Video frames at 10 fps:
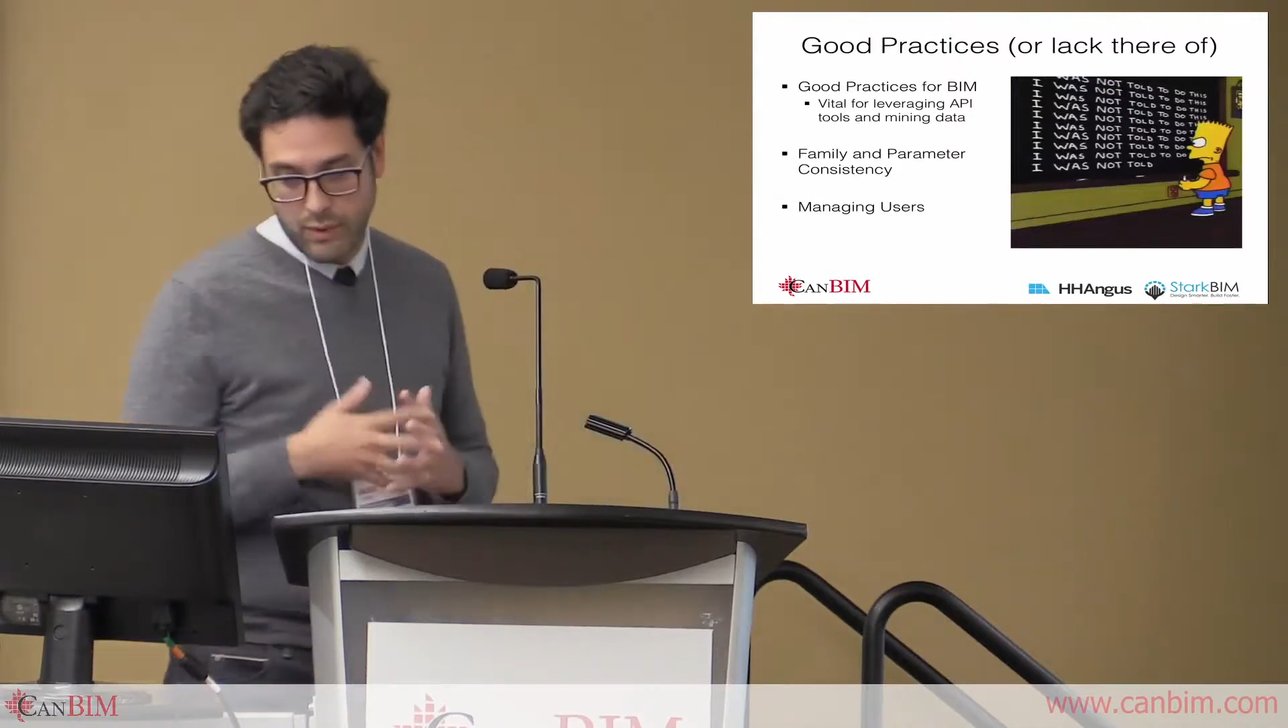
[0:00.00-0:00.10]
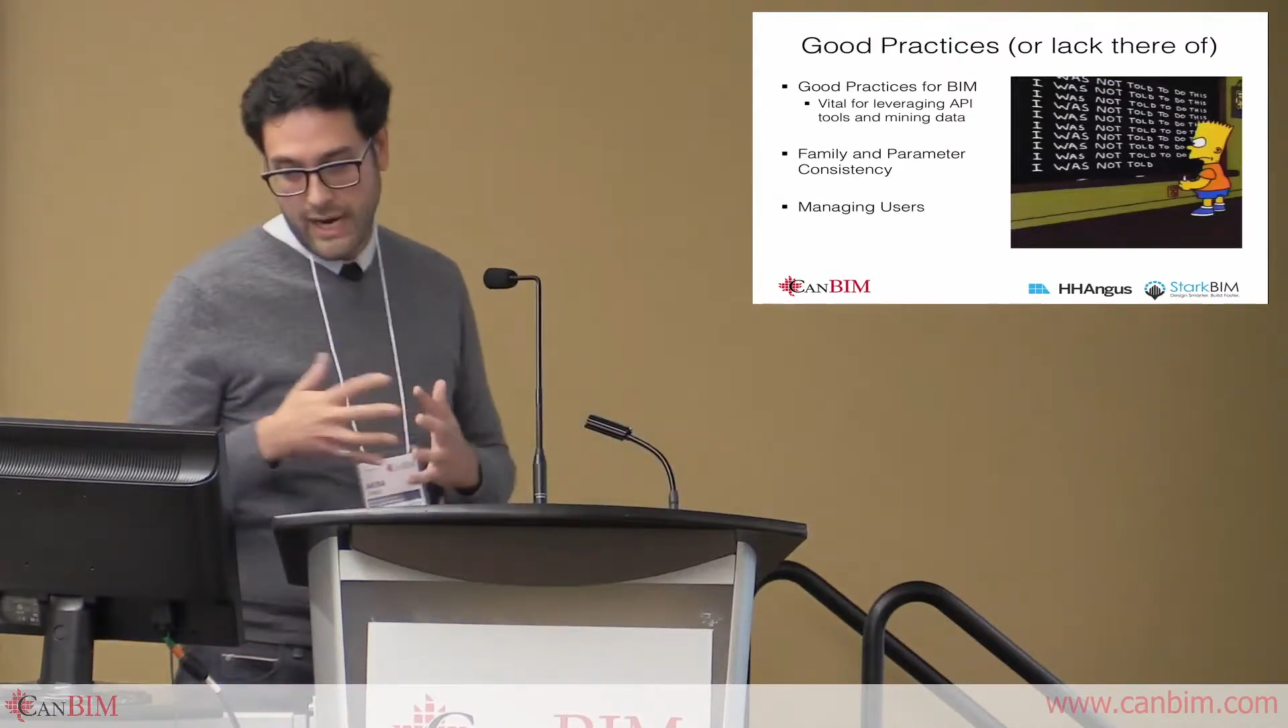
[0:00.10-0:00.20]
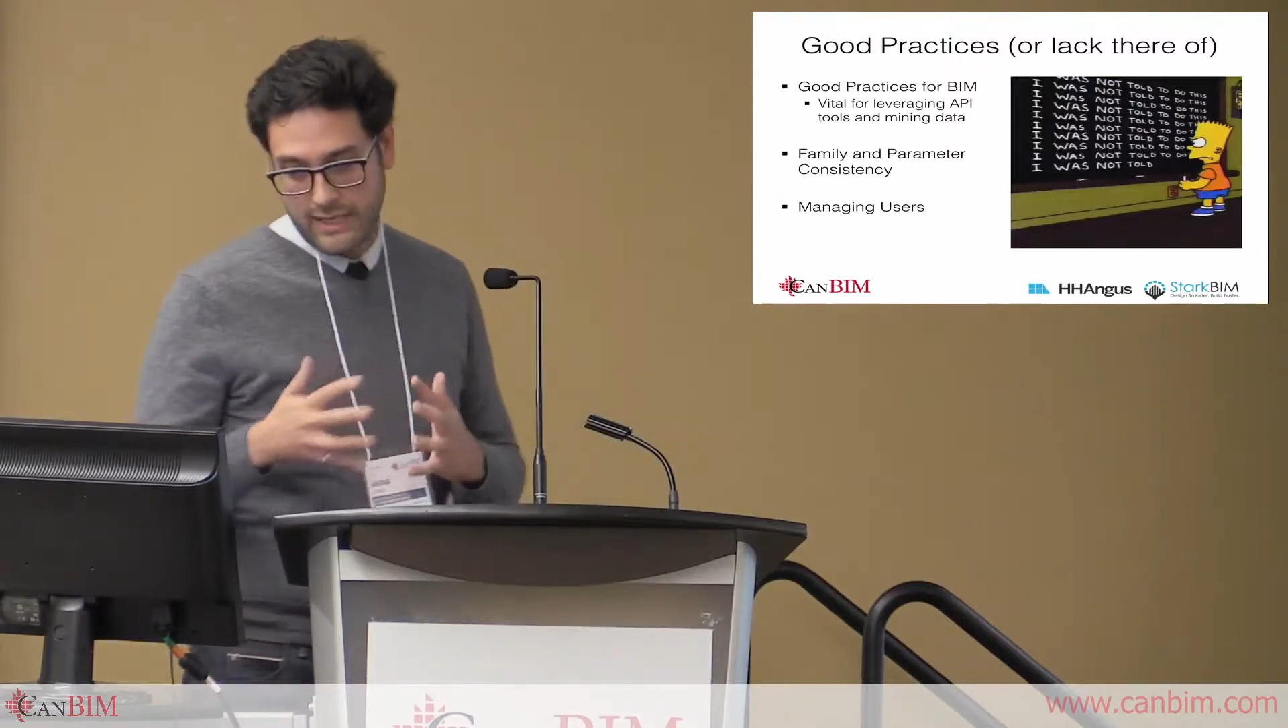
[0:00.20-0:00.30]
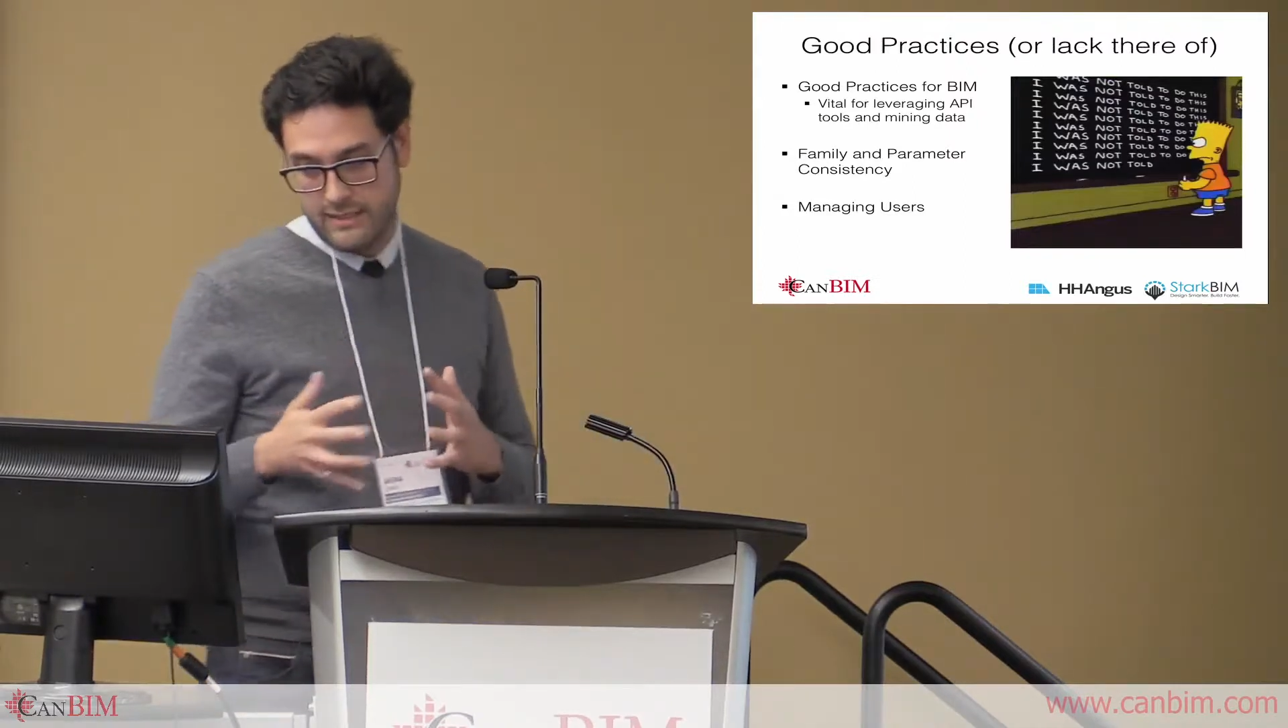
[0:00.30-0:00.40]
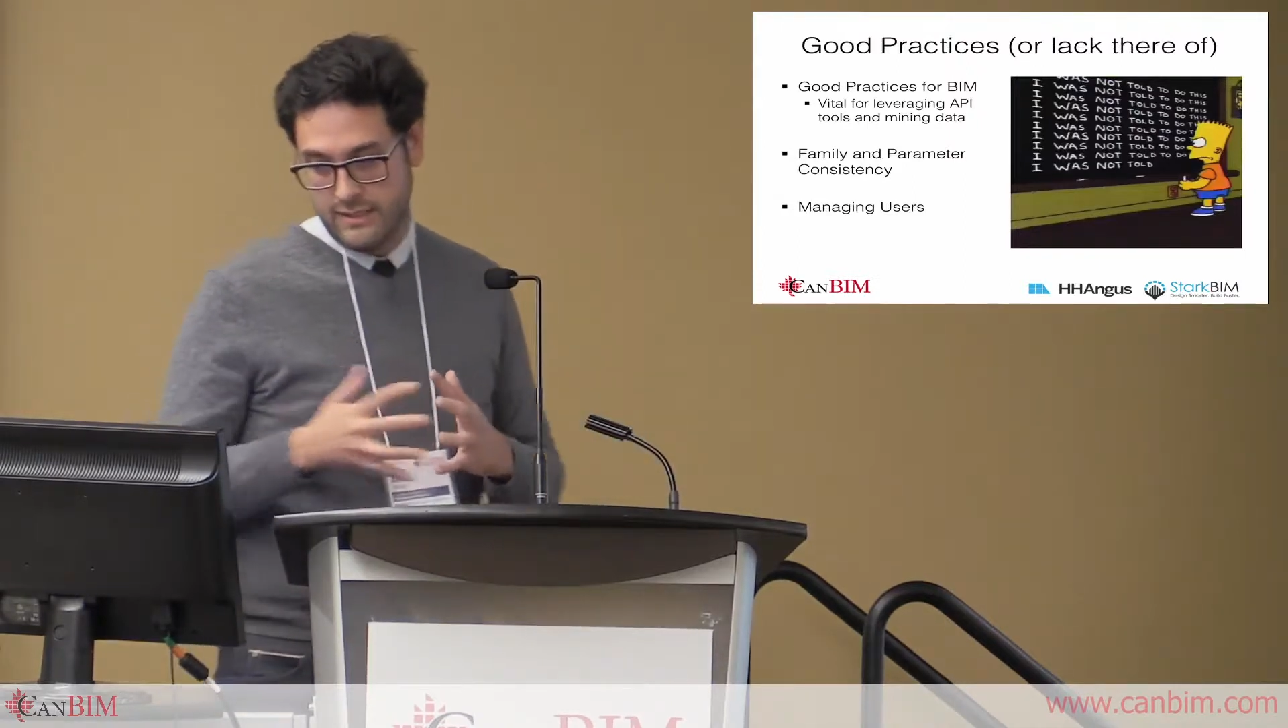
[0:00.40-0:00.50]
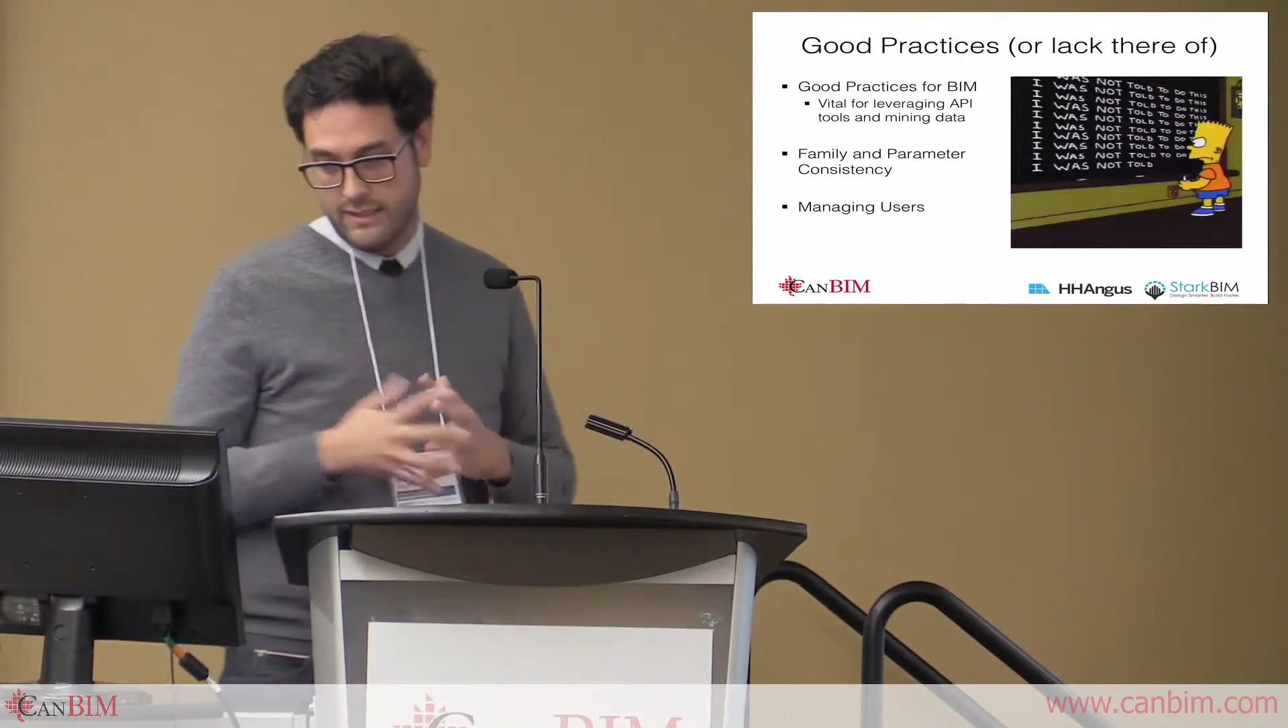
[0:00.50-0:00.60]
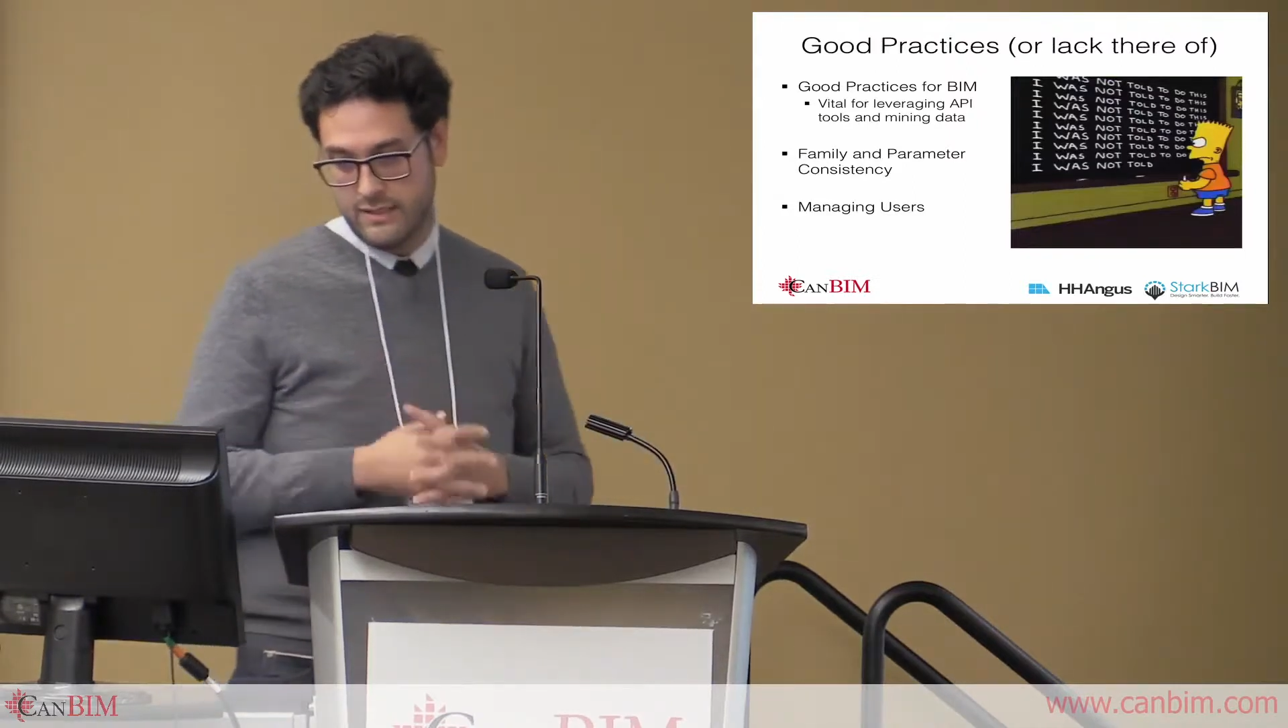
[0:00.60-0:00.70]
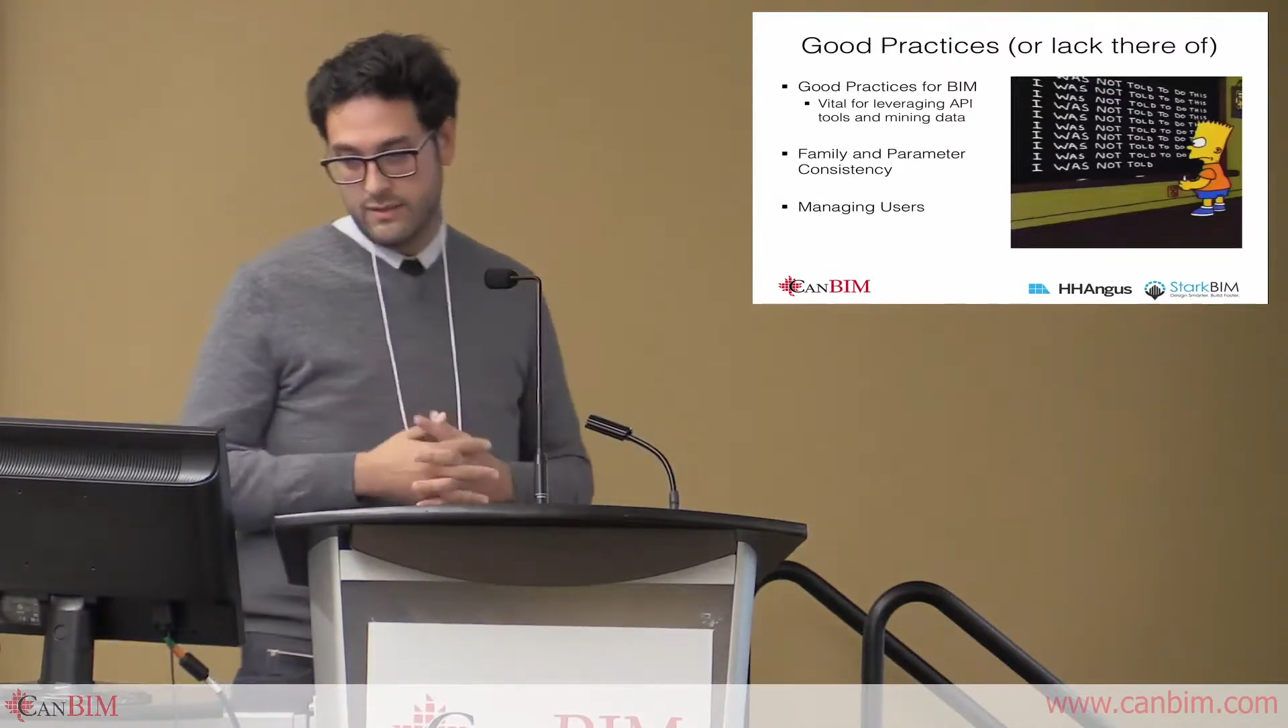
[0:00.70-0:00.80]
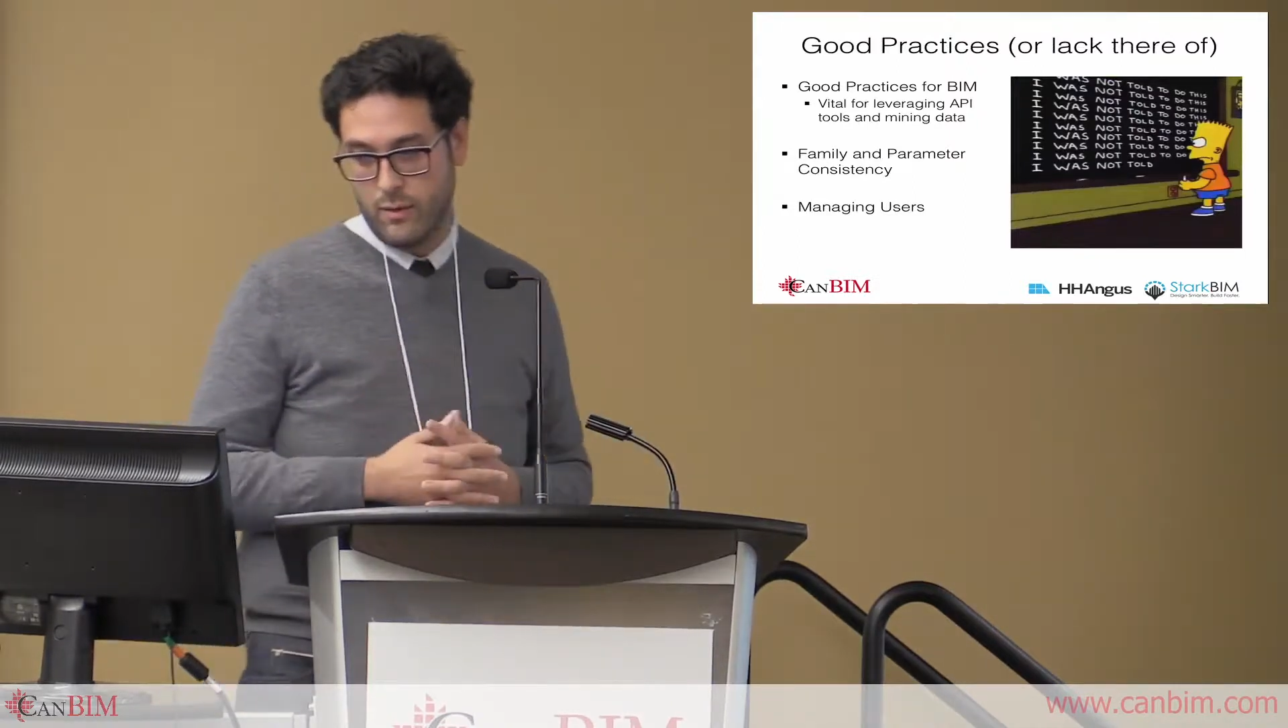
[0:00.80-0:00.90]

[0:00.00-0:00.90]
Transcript: practices,